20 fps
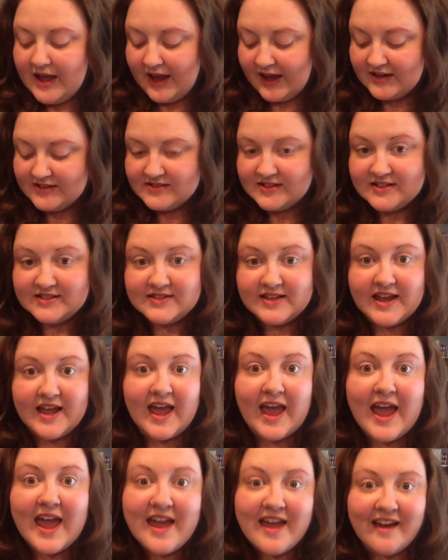And it's going to say,
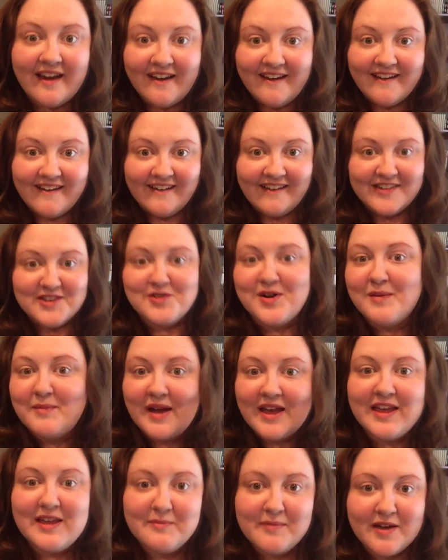hey, you got
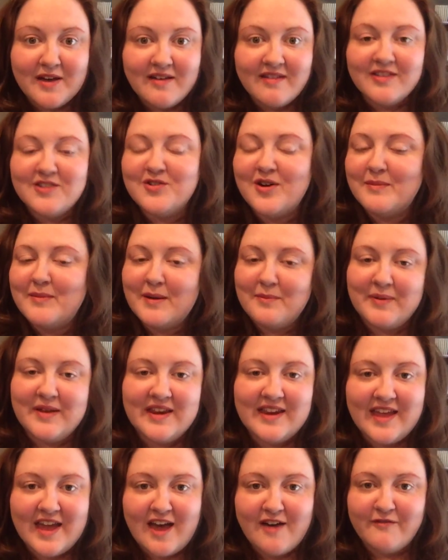my email, you got my
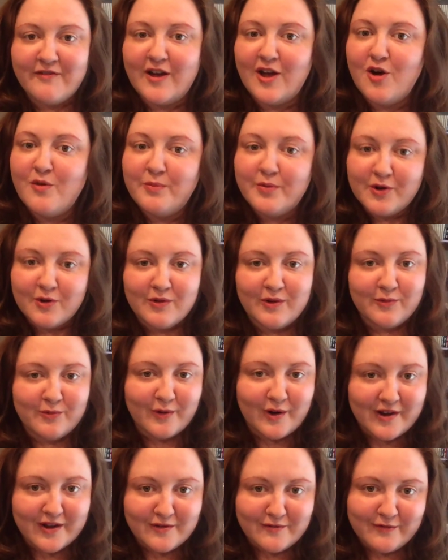PDF. I hope you're
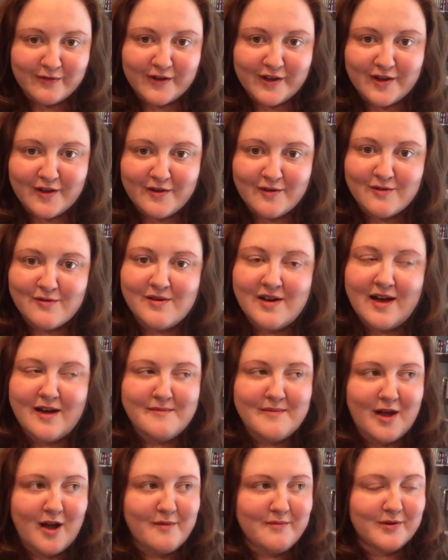working for you.
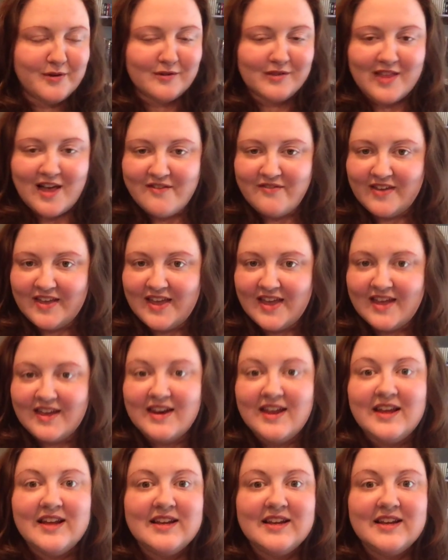I hope you're loving it.